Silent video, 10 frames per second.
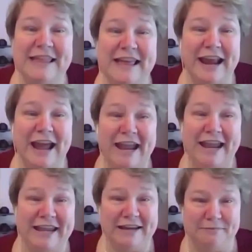I
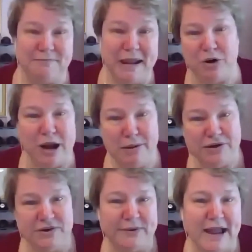can make parameters
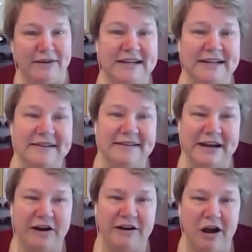around it that
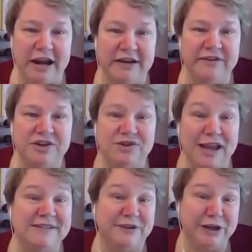are
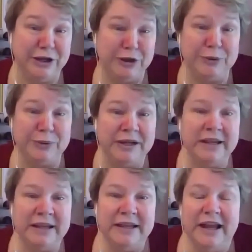individualized for you.
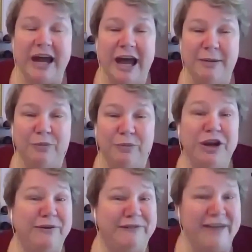What do
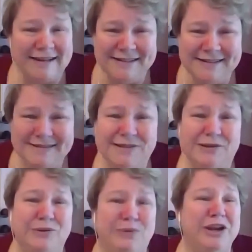you have access
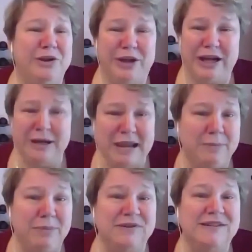to? What are you going to be
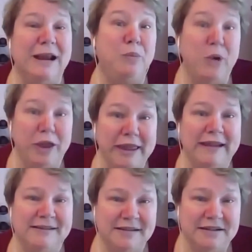able and
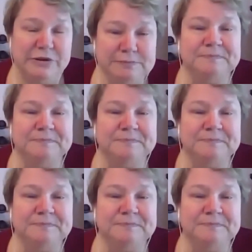willing to do?